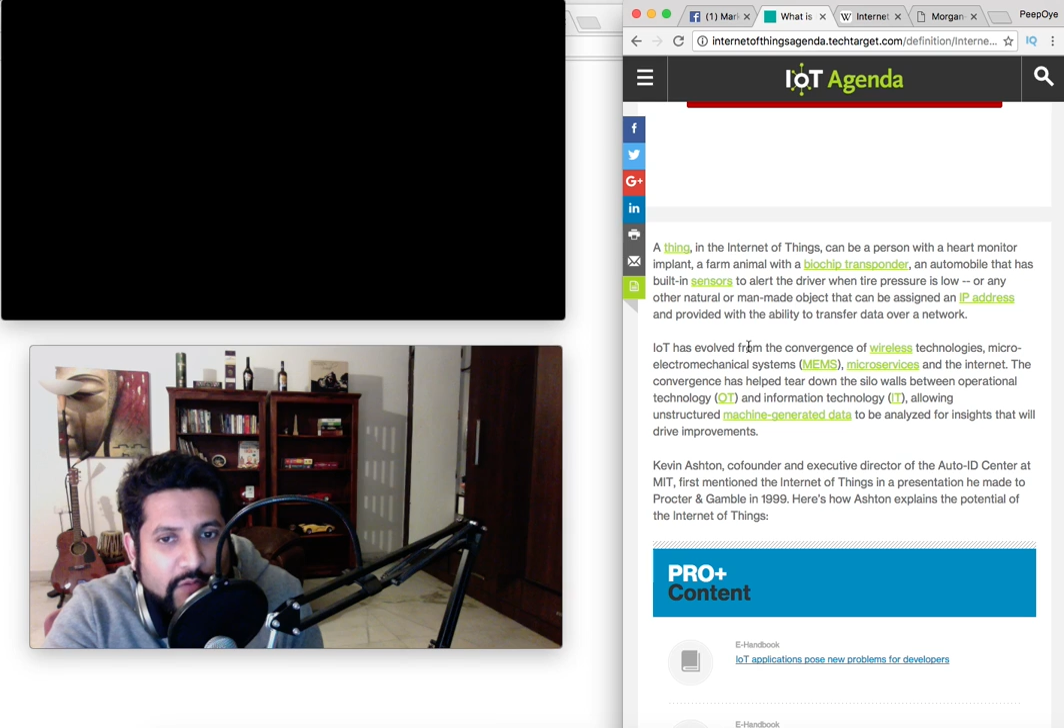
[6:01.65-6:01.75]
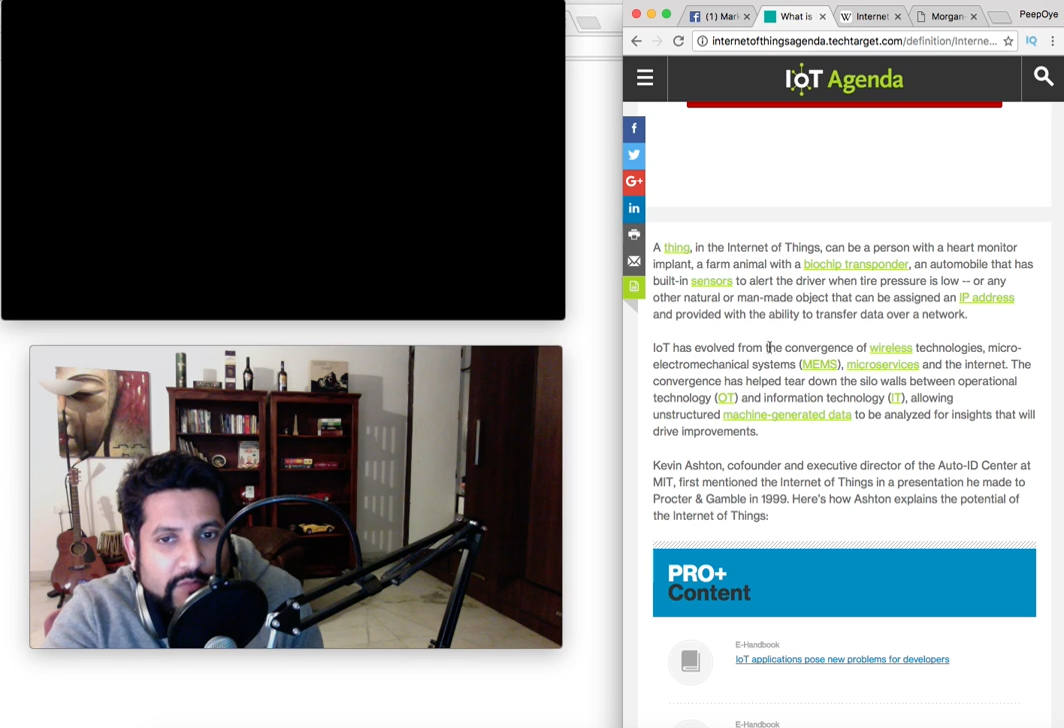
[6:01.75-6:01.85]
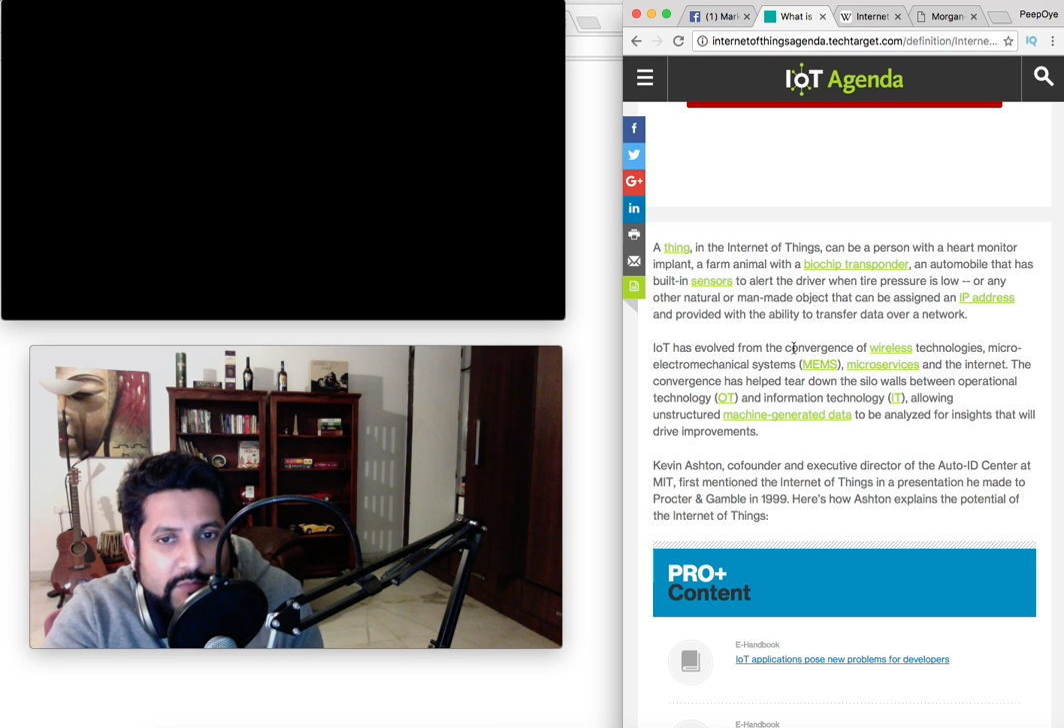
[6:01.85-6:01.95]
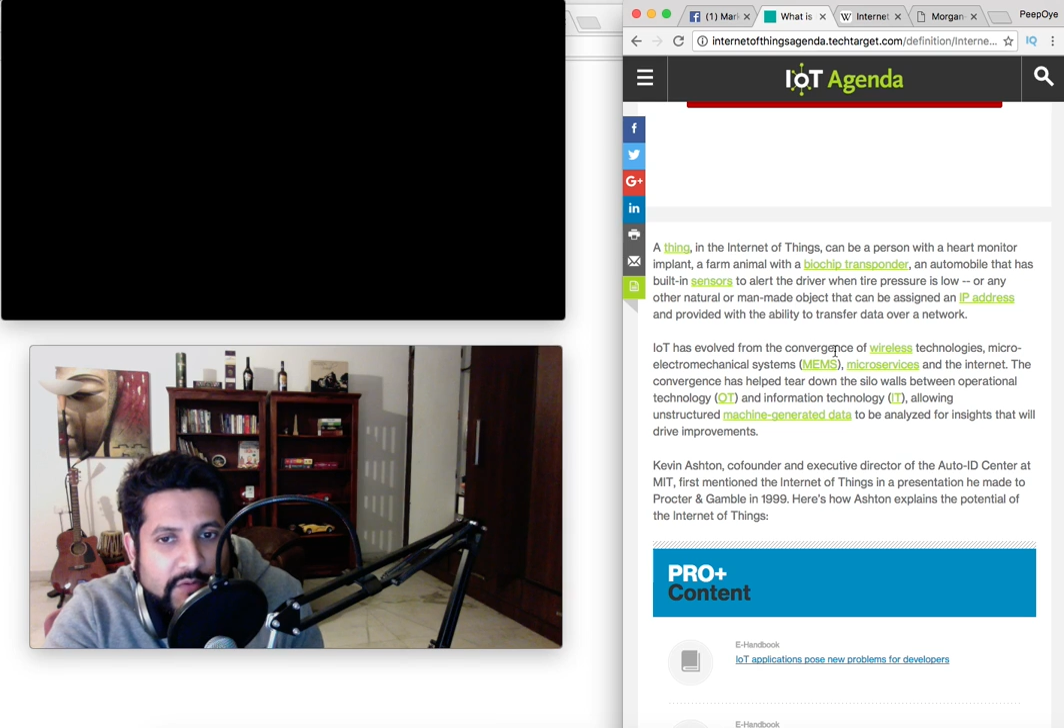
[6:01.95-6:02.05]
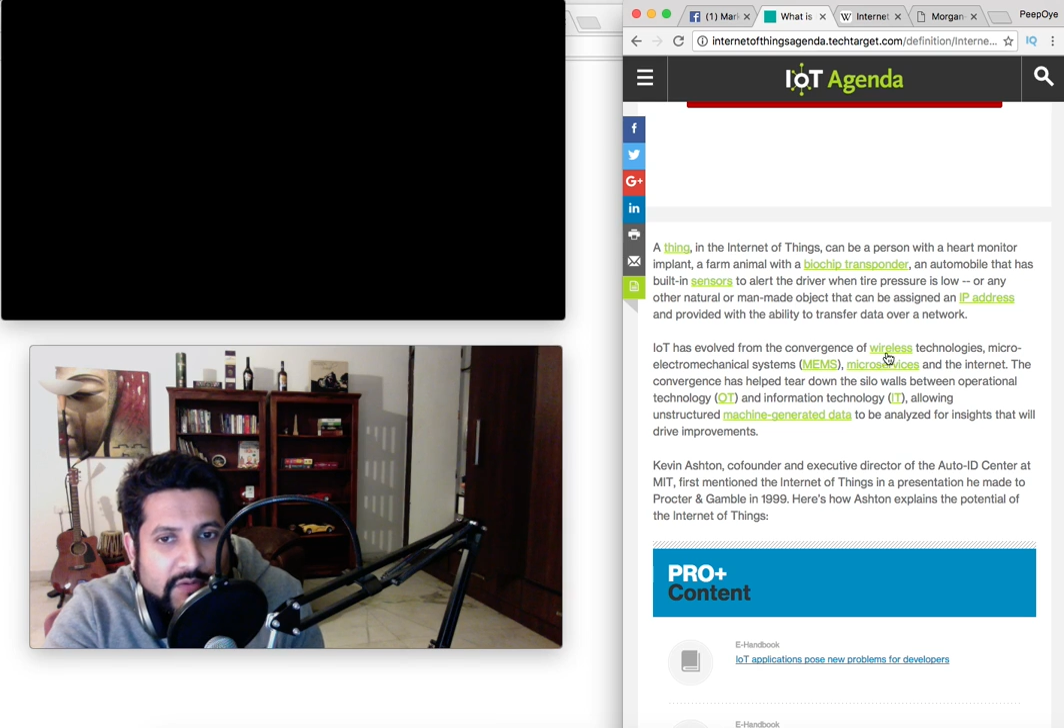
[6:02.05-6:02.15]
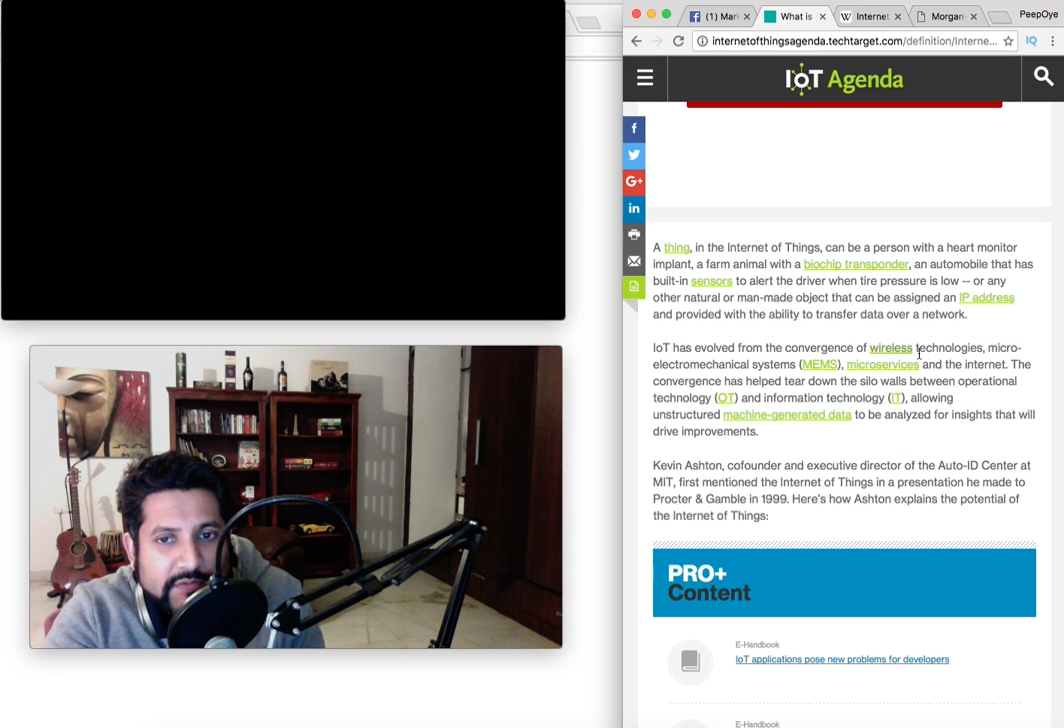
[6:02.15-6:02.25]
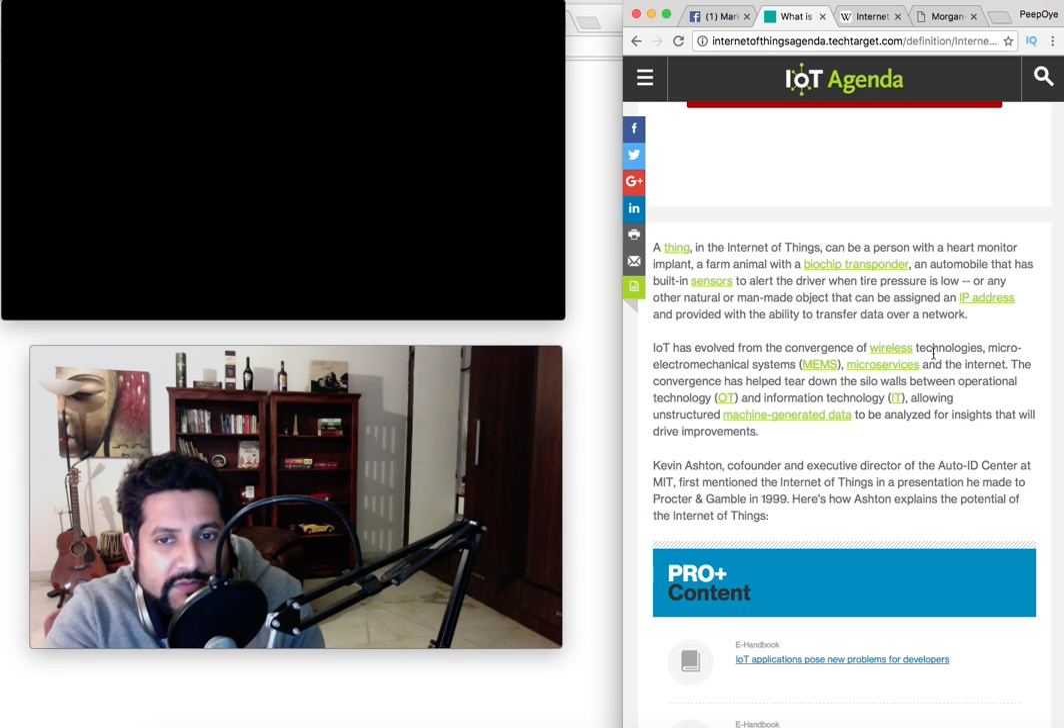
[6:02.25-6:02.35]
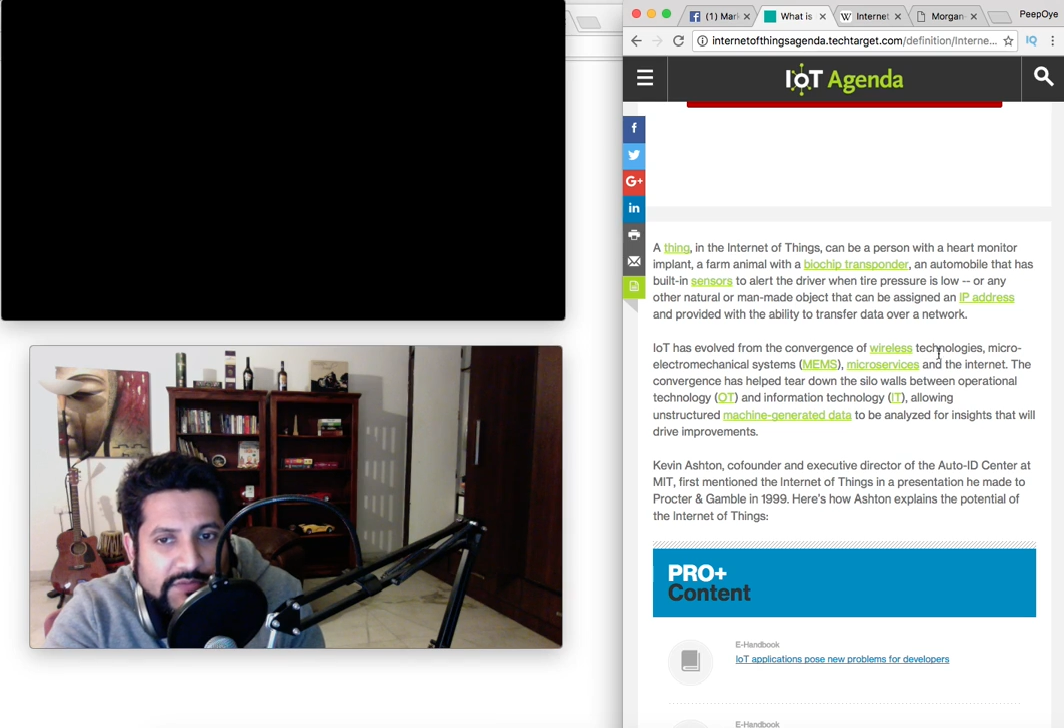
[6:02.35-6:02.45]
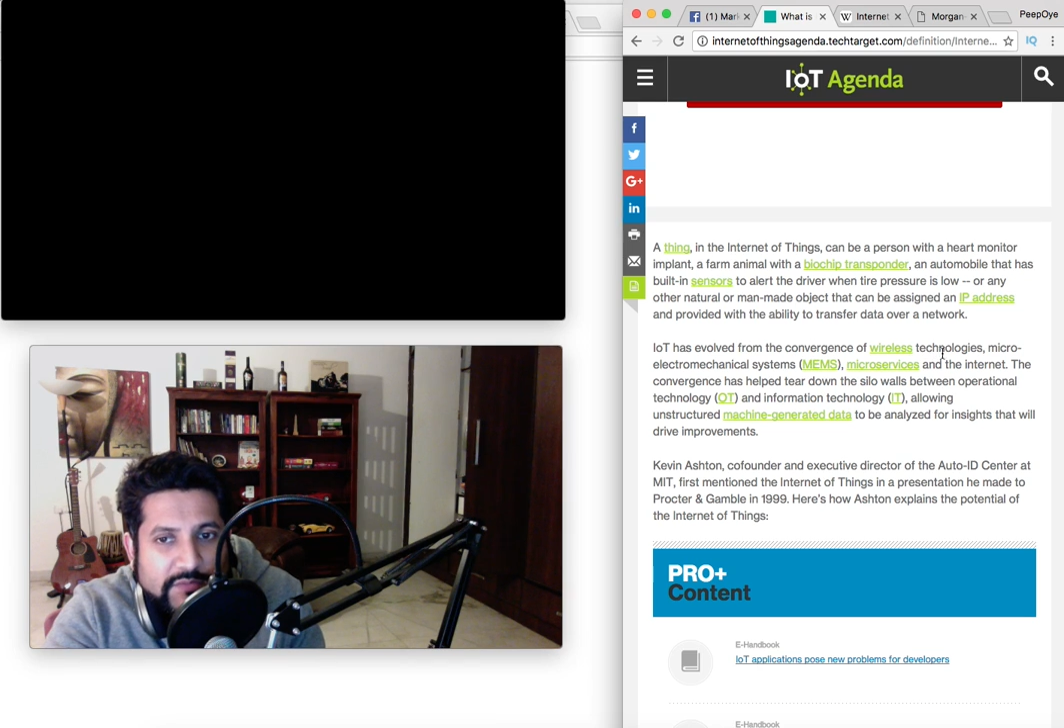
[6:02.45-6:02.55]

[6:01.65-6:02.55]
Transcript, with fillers: from the convergence of